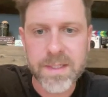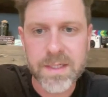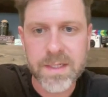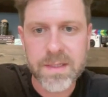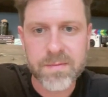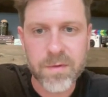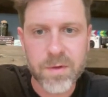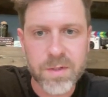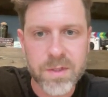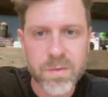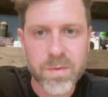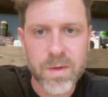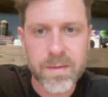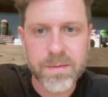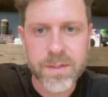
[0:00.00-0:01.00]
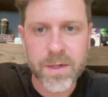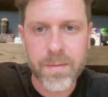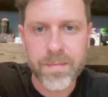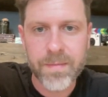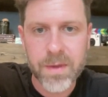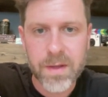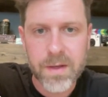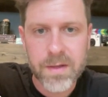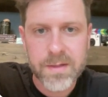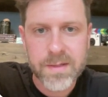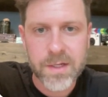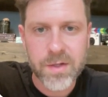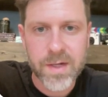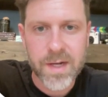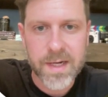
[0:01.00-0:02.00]
to get some photos as well. So
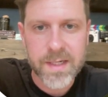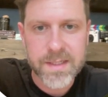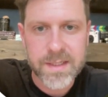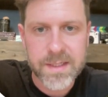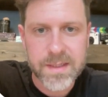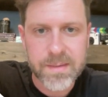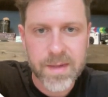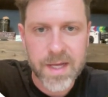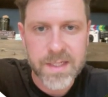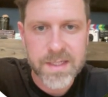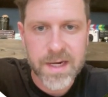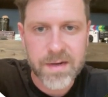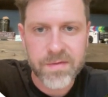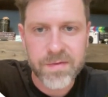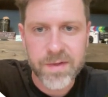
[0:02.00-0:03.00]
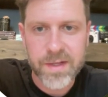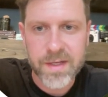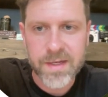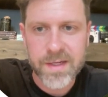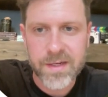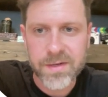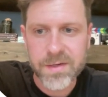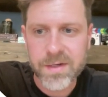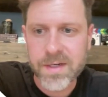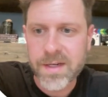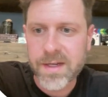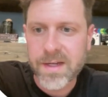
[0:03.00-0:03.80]
you can kind of see some guests kind of filling in here,